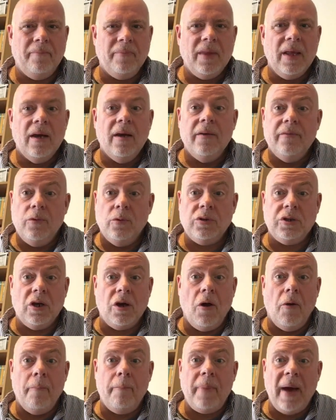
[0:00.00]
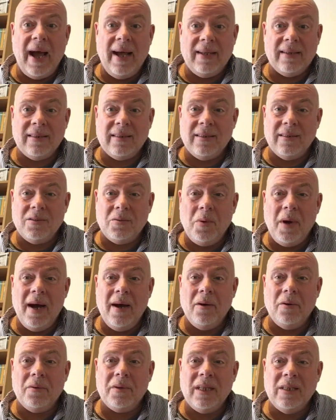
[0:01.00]
I've also got bats as
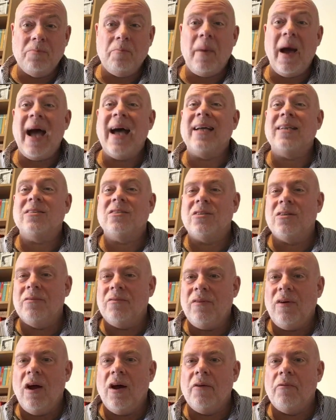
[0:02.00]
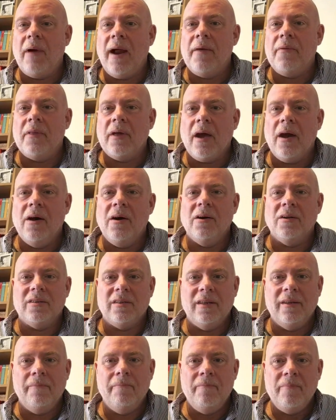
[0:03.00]
well. There's bats that fly around the
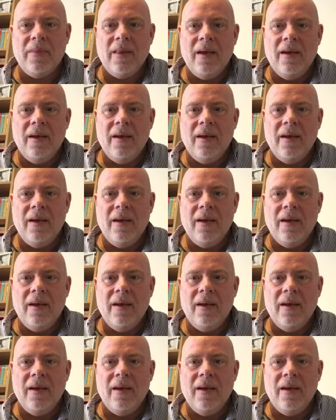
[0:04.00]
garden.